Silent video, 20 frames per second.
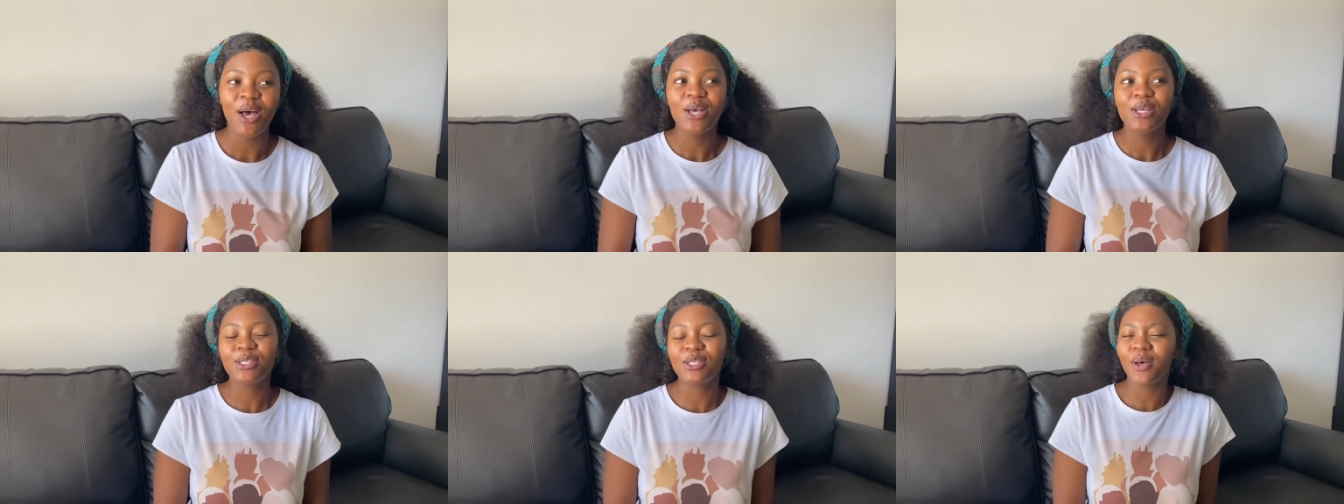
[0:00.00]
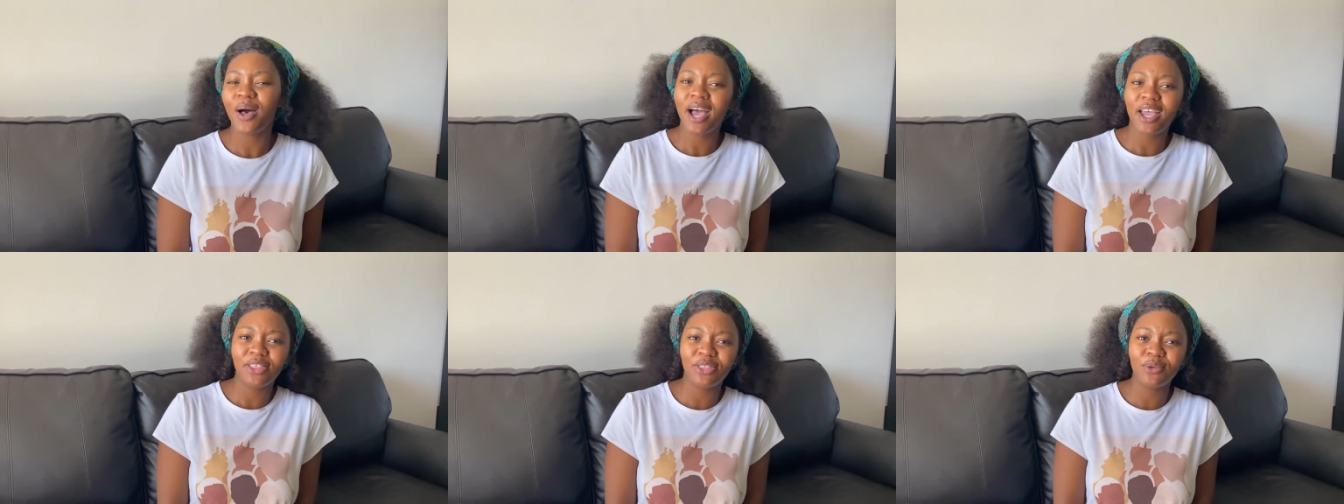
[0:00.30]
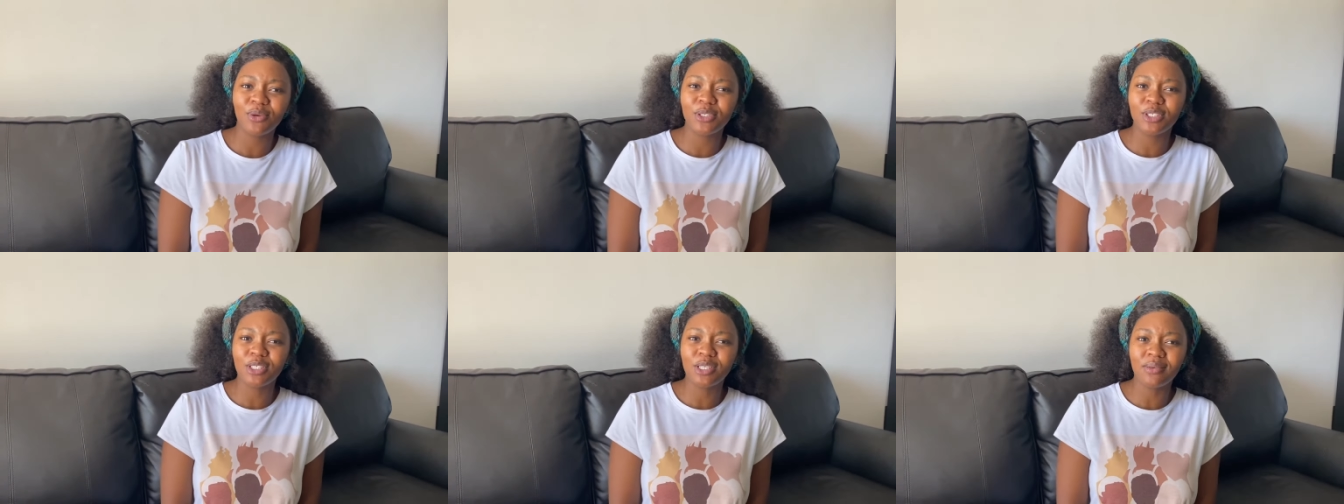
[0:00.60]
So I
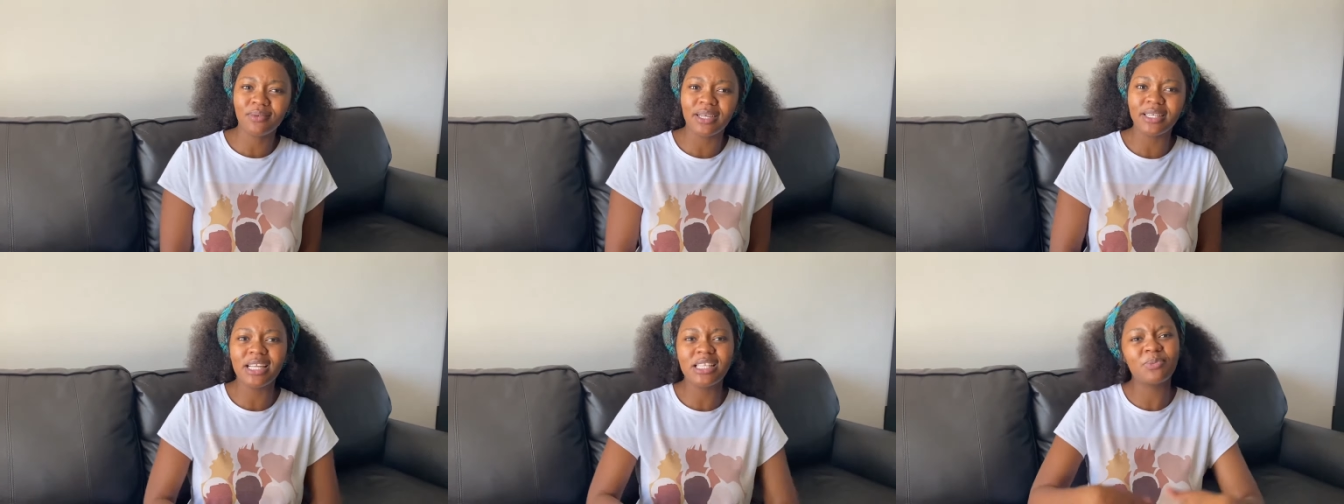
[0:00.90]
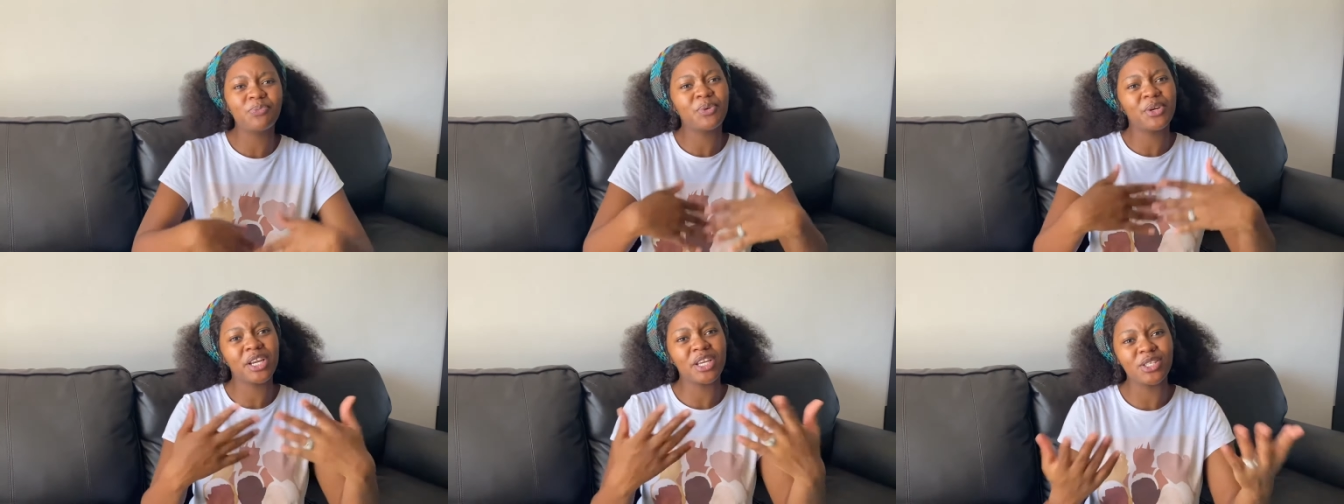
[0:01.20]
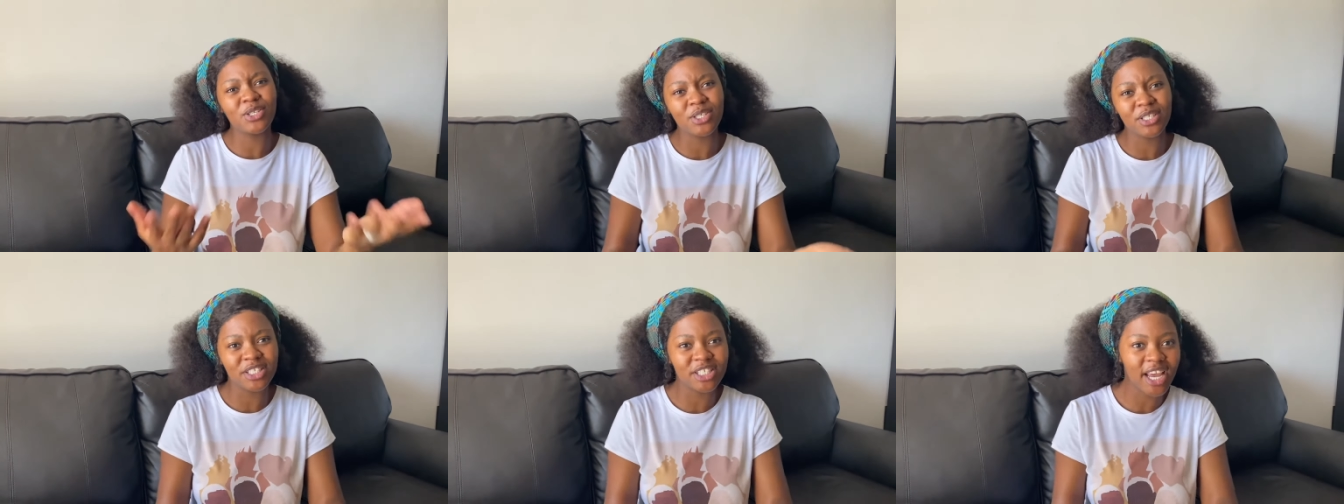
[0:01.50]
thought, you know what, let's bring it
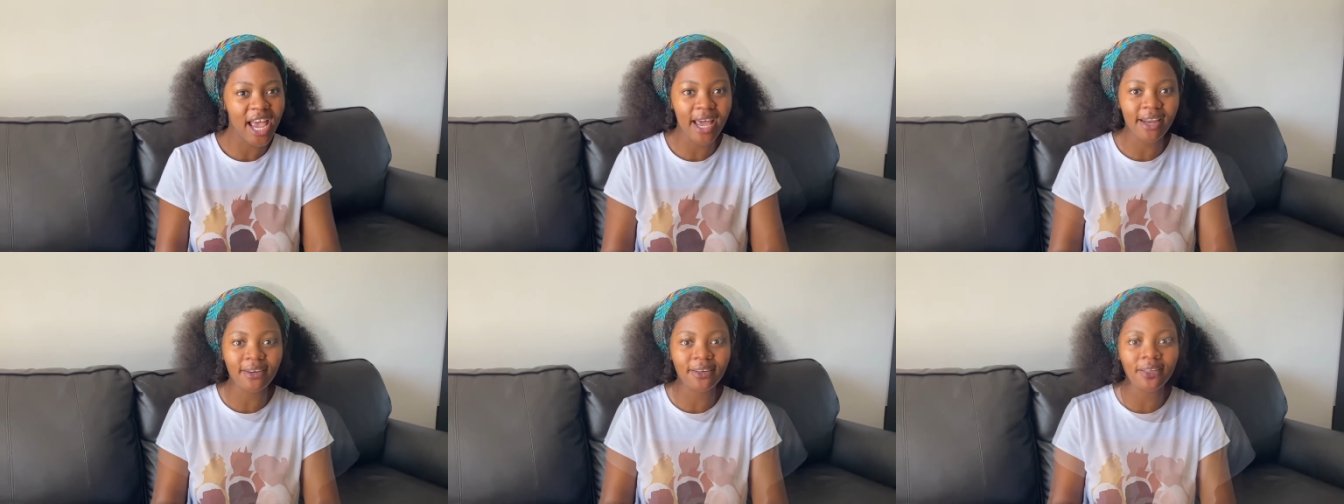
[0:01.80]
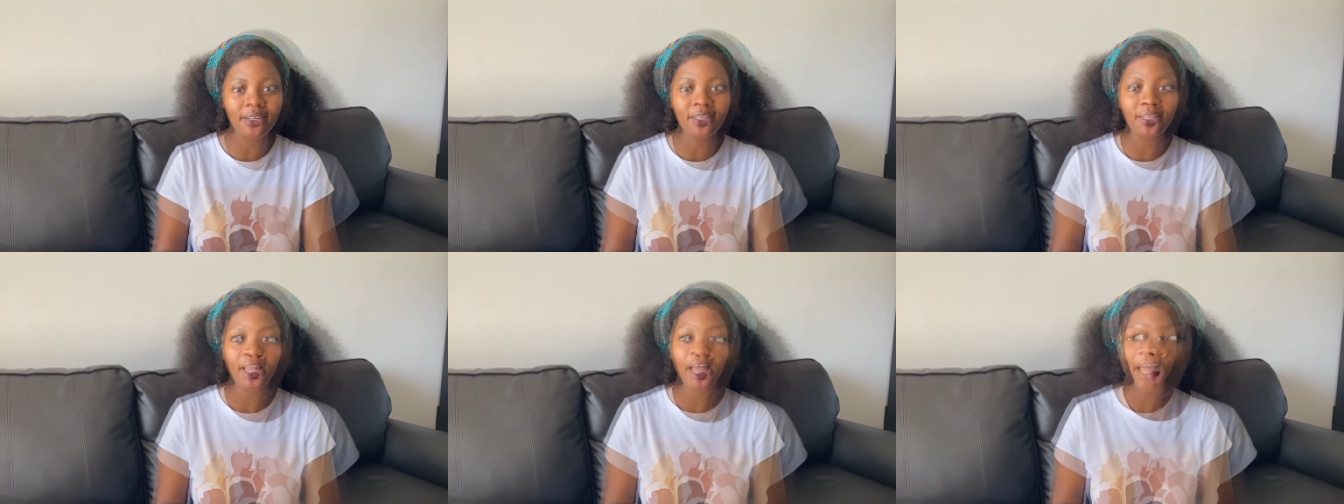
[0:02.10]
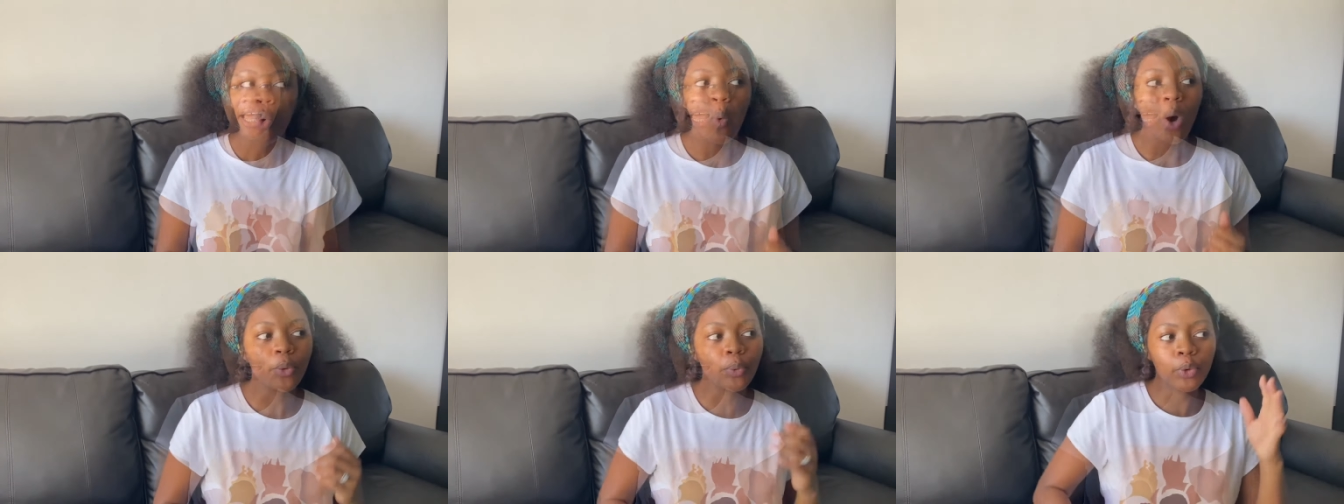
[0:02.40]
to the channel.
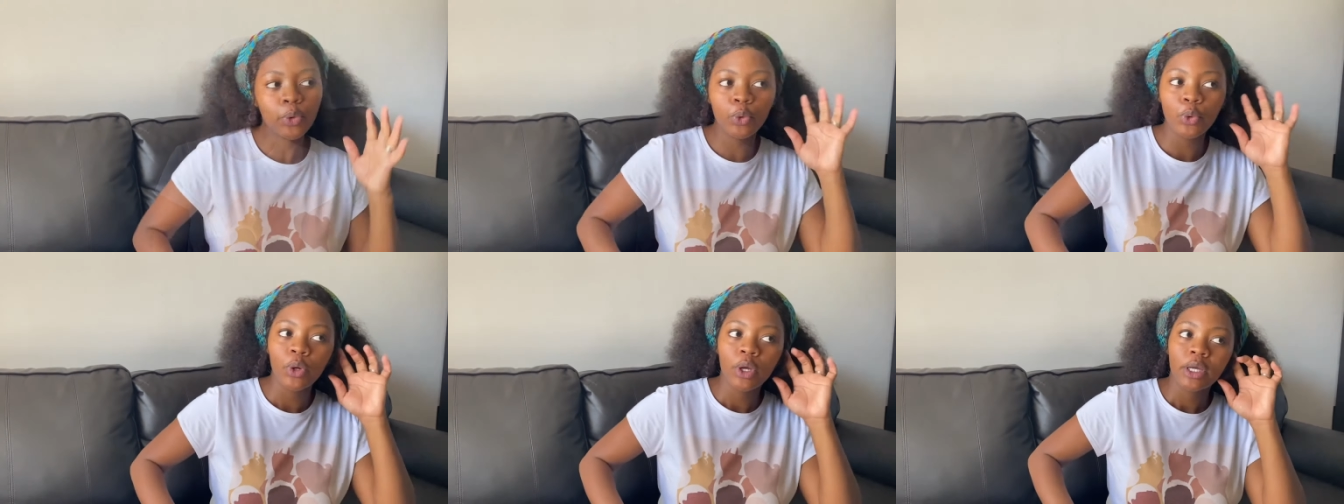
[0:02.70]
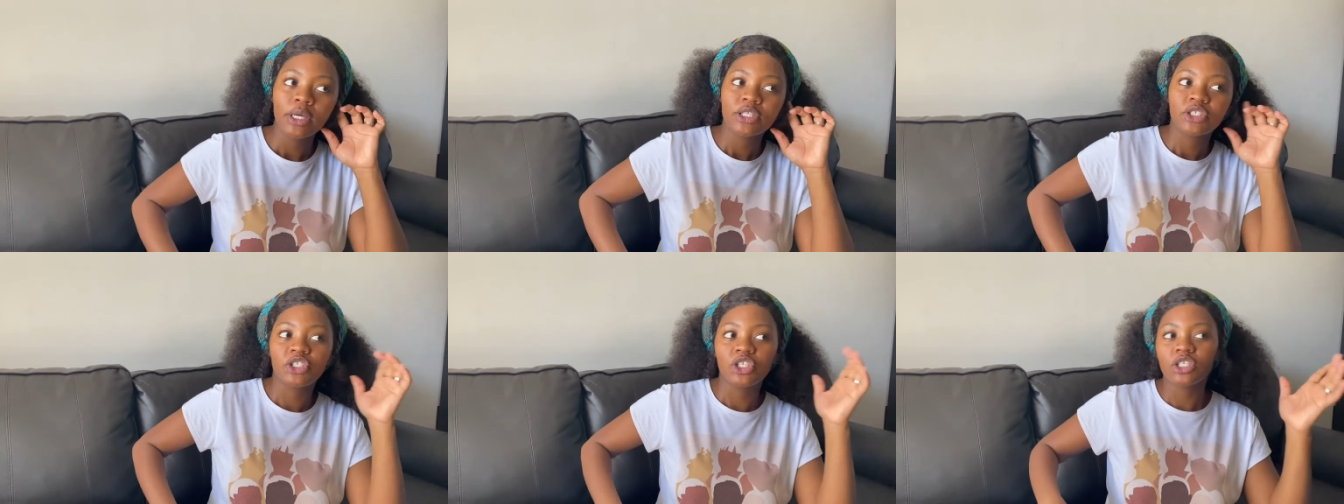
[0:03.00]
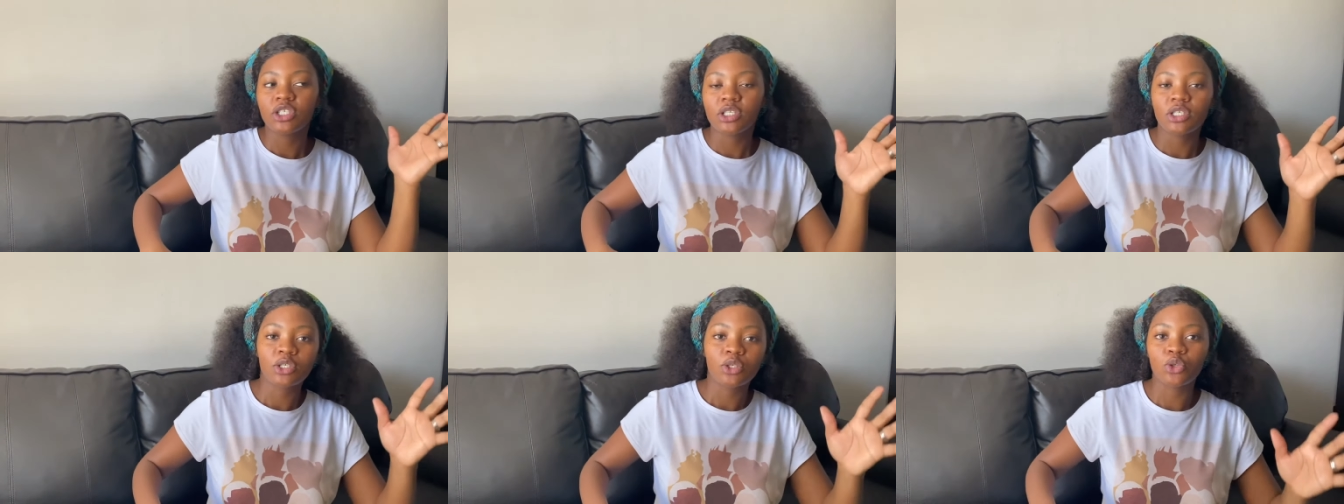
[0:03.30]
What would
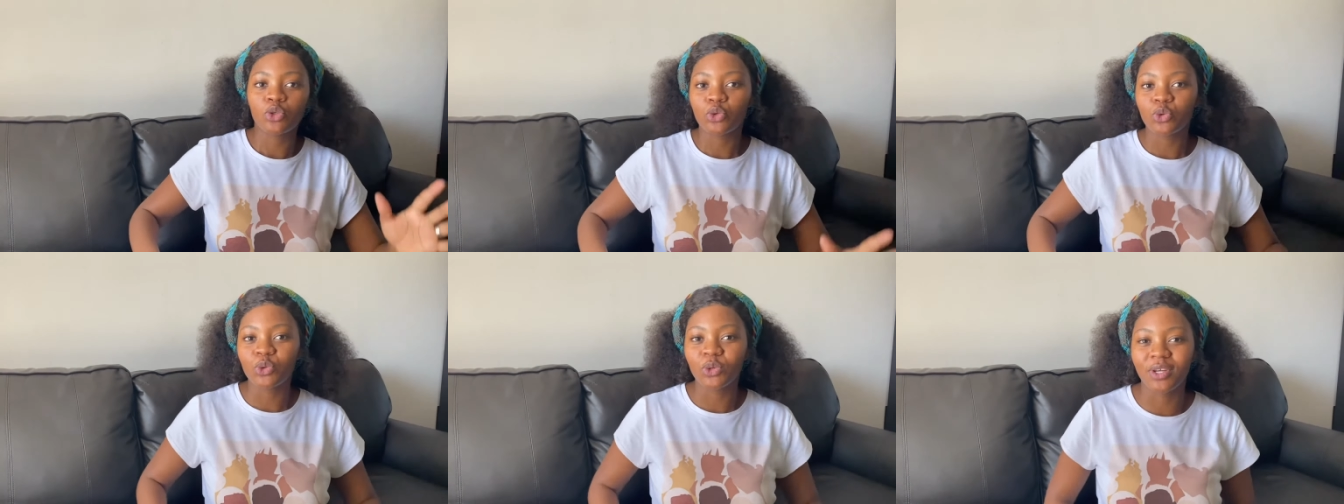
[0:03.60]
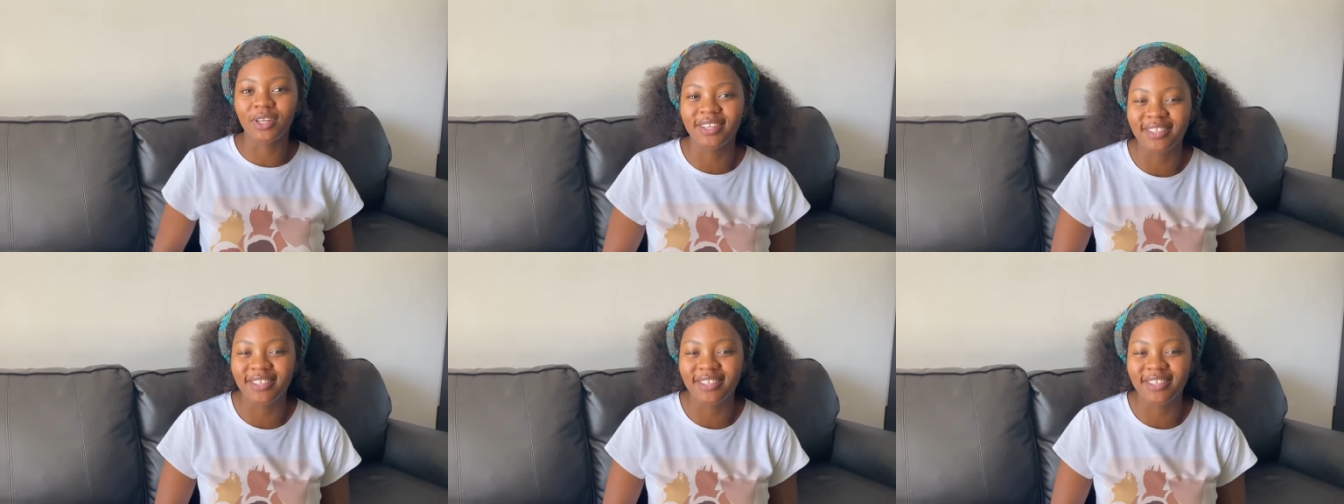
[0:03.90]
Jesus do?